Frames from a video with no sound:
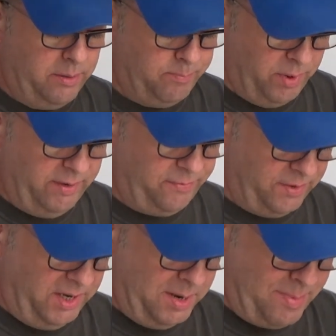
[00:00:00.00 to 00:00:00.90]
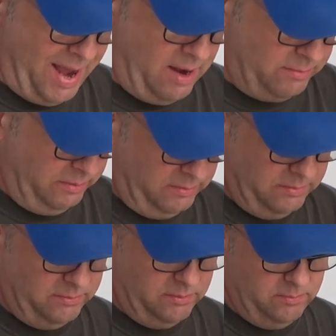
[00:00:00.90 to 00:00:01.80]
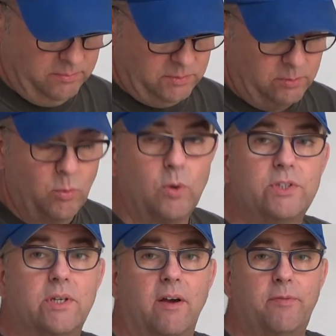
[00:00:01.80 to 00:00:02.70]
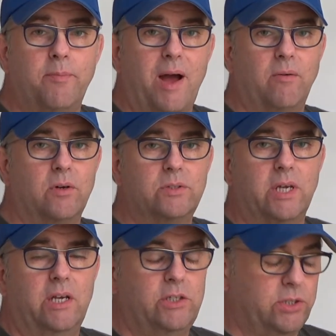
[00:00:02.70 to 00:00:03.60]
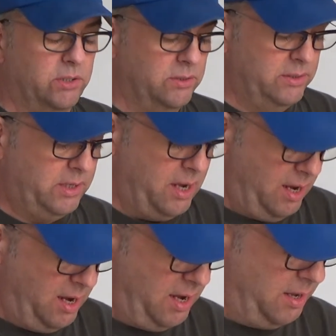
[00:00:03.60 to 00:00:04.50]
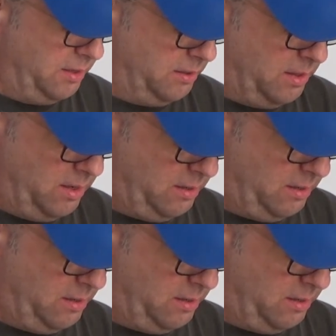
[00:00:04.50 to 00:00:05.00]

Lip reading: briefly about some more stuff about rotations and